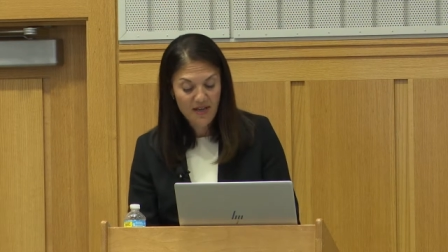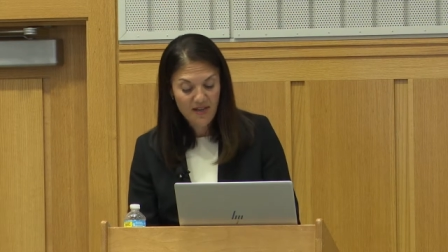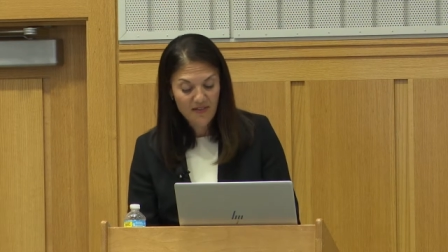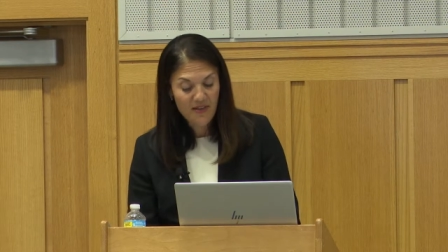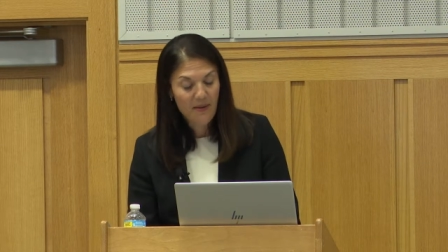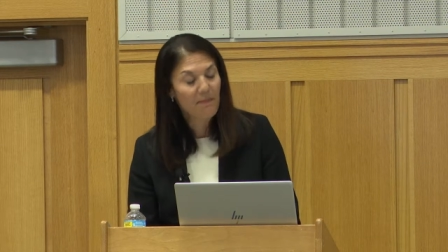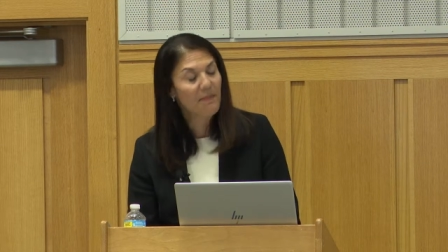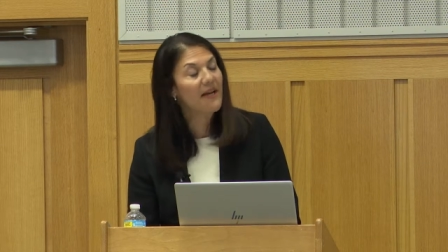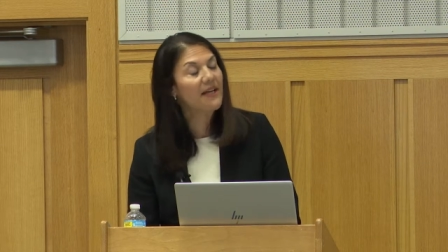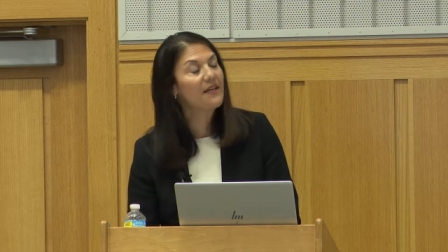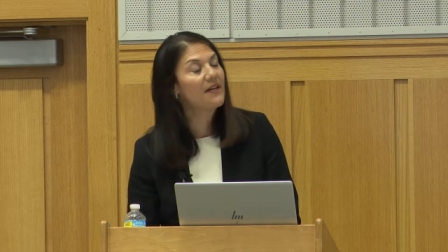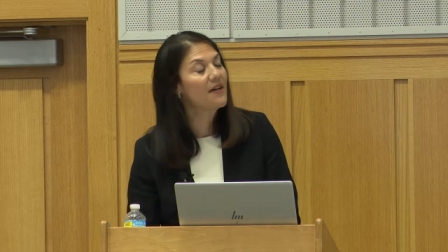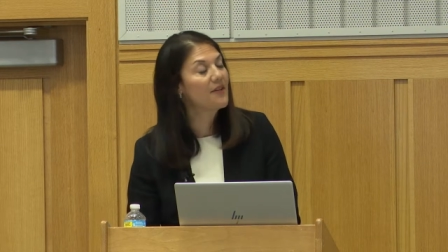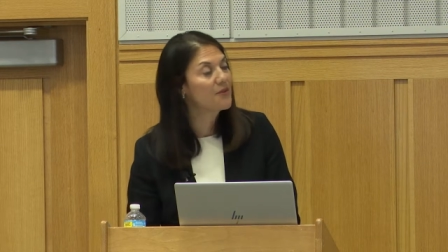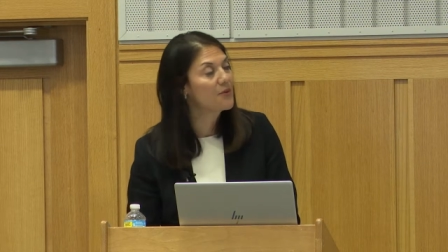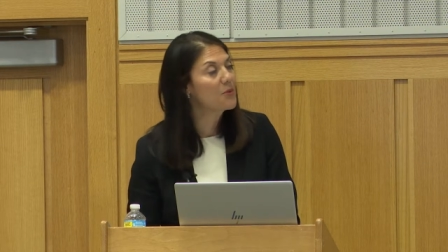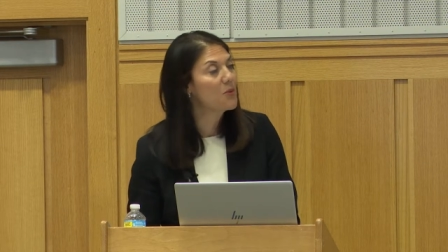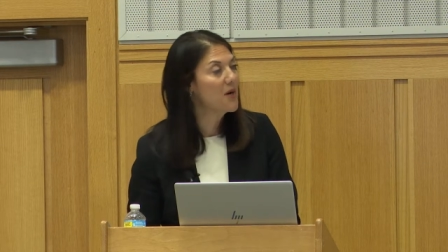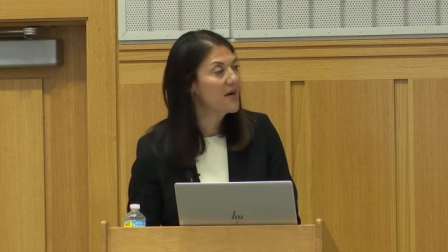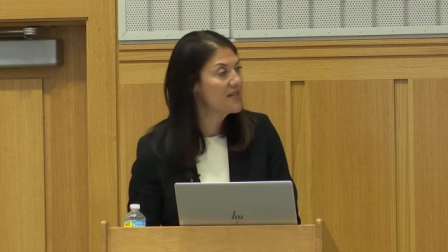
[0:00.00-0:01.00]
that might
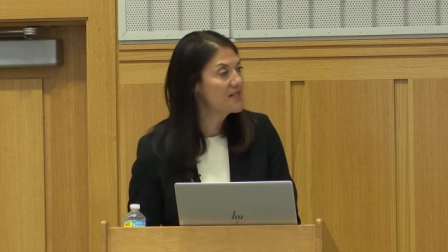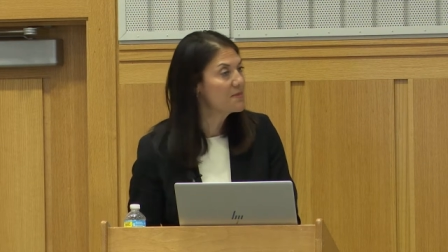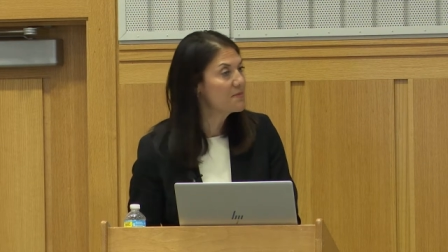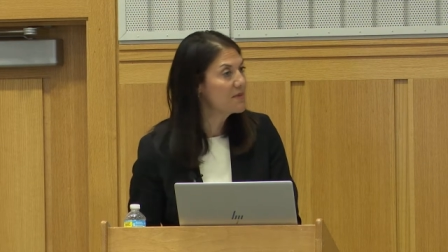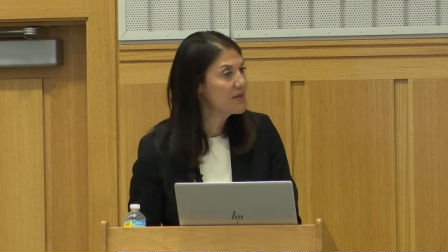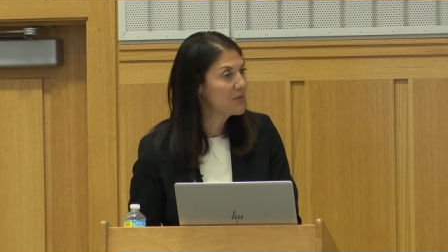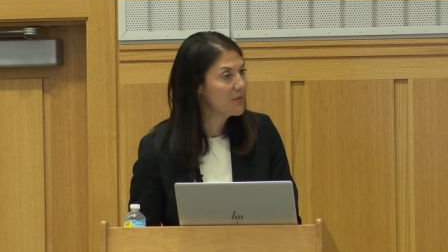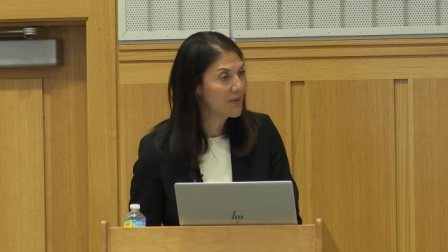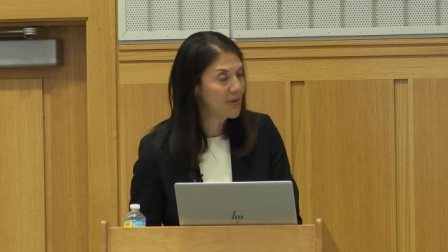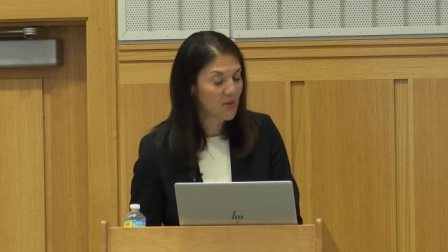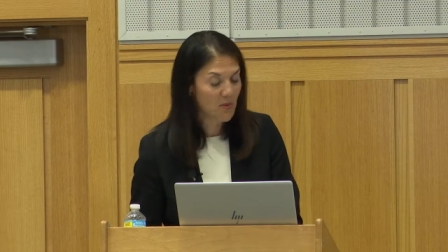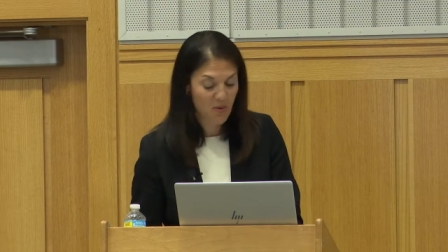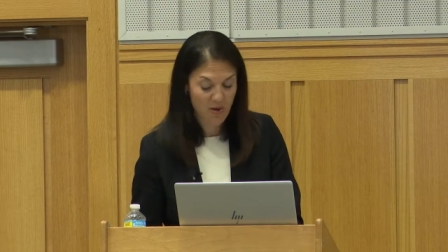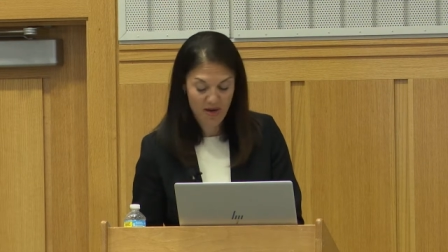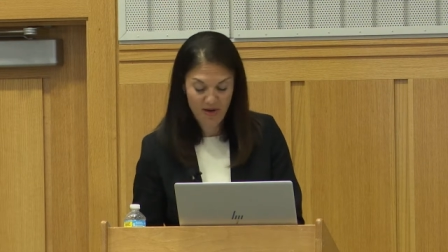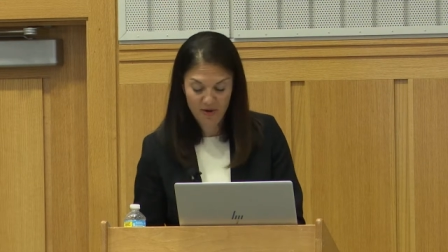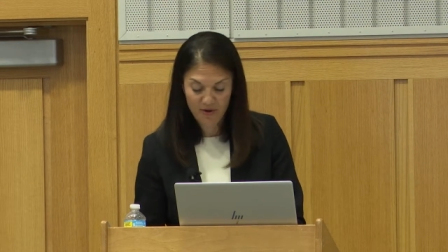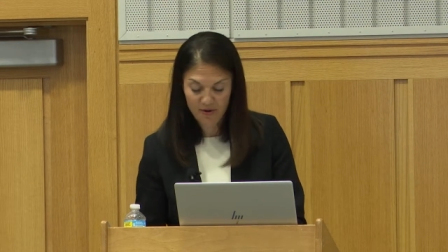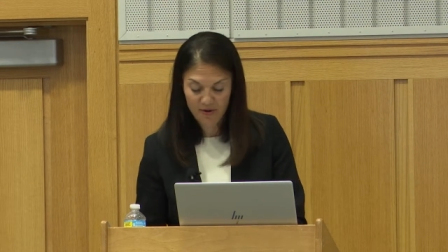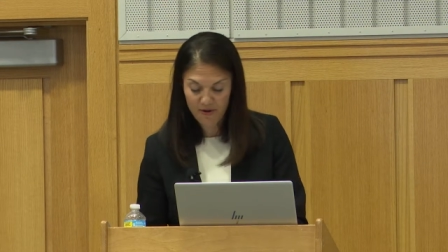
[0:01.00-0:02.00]
otherwise be
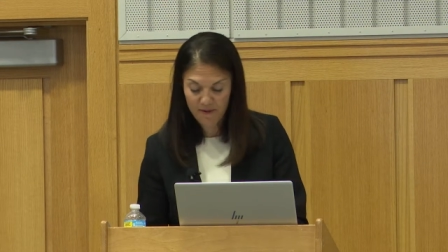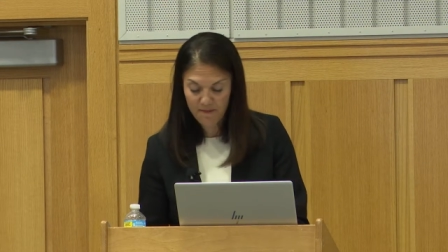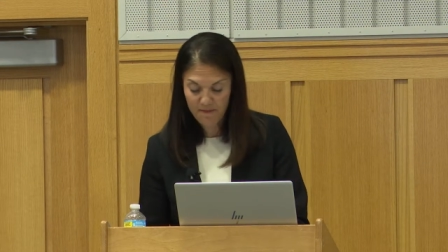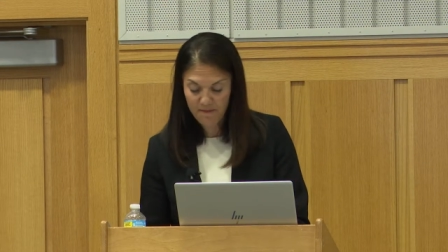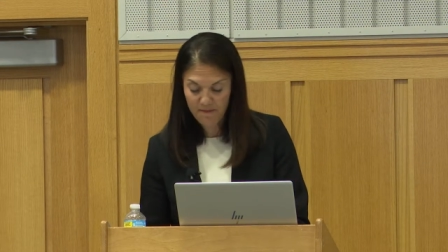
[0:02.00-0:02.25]
required.